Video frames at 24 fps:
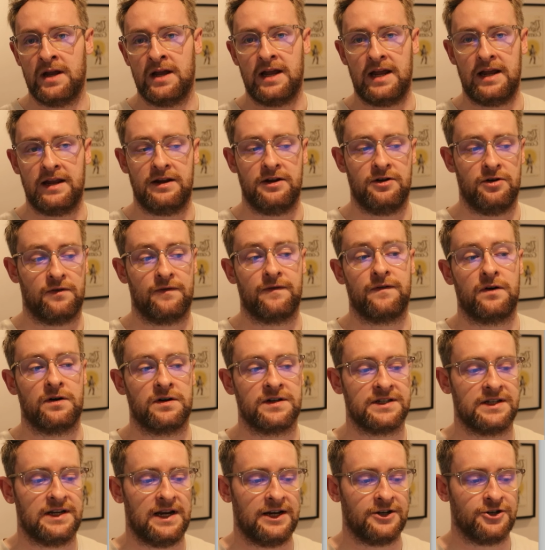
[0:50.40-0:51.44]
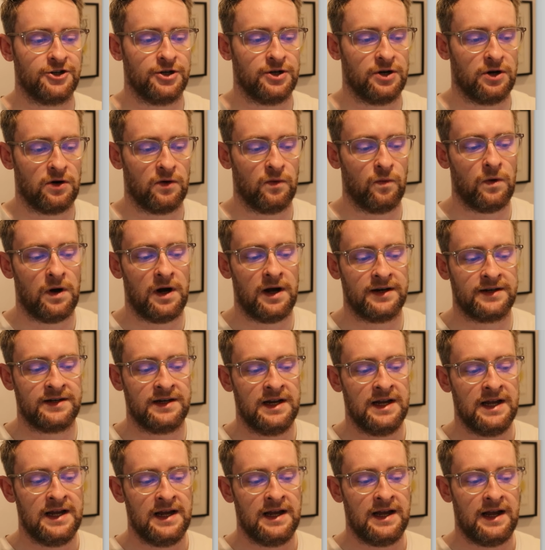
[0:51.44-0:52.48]
your first session, or what
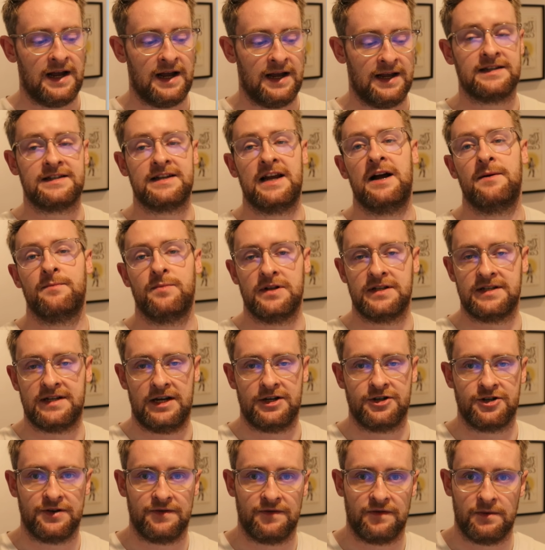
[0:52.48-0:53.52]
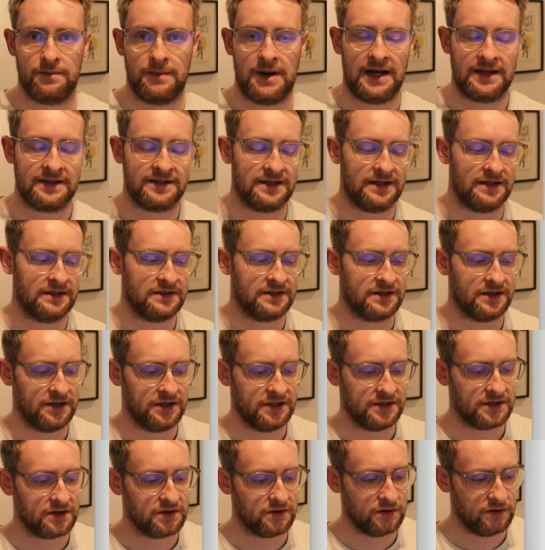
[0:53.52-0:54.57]
a sample session for maths and
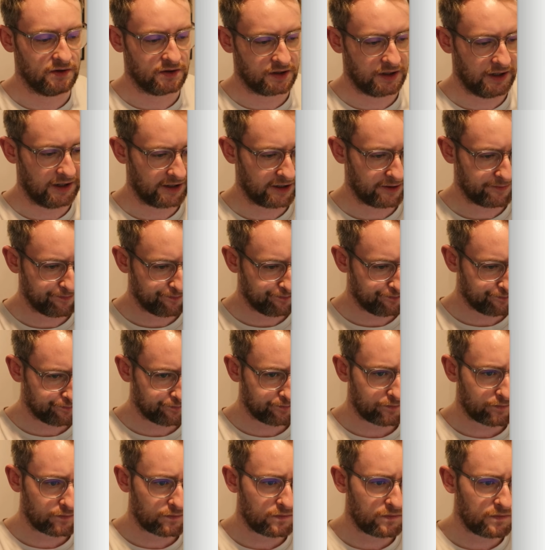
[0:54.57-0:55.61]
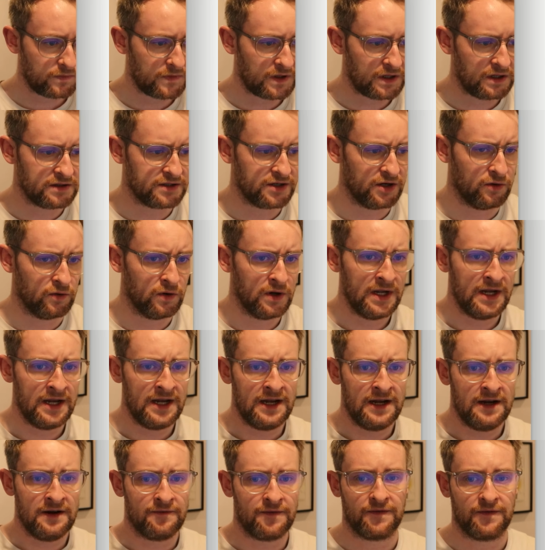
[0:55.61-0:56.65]
science could look like. So
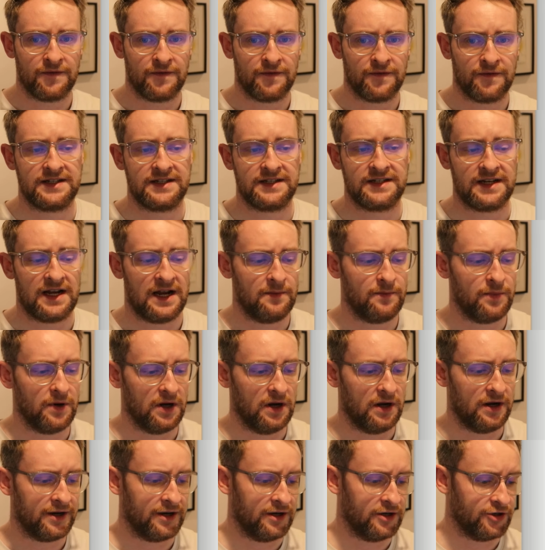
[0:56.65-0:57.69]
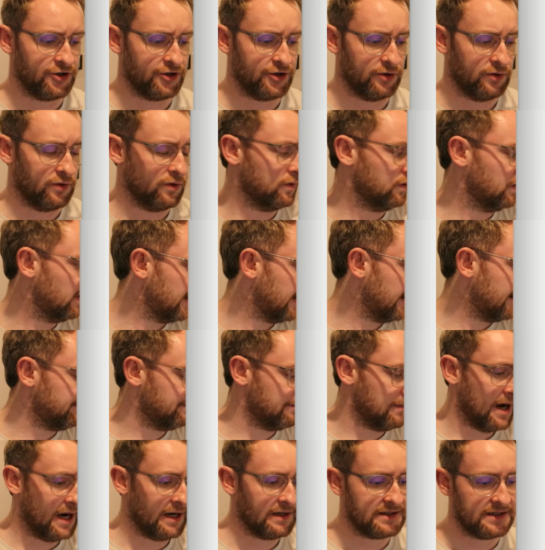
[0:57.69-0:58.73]
the first example I'm going to show a
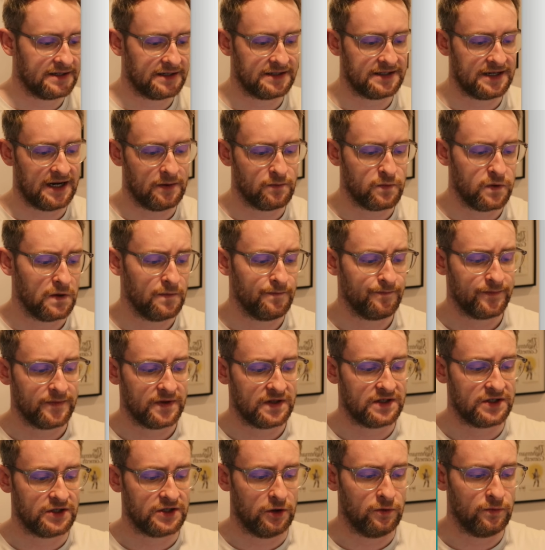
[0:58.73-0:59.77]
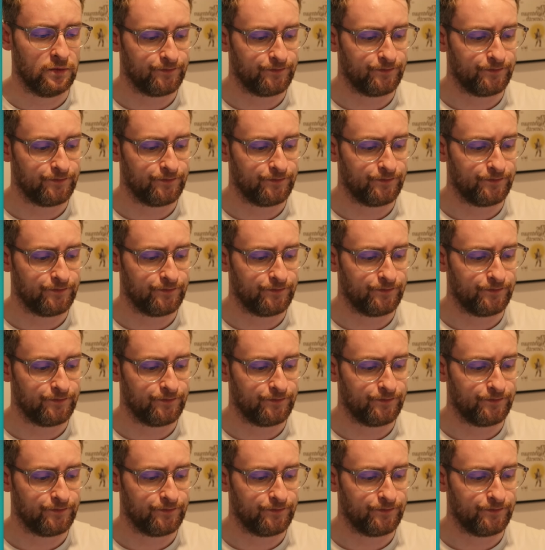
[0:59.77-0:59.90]
maths example. So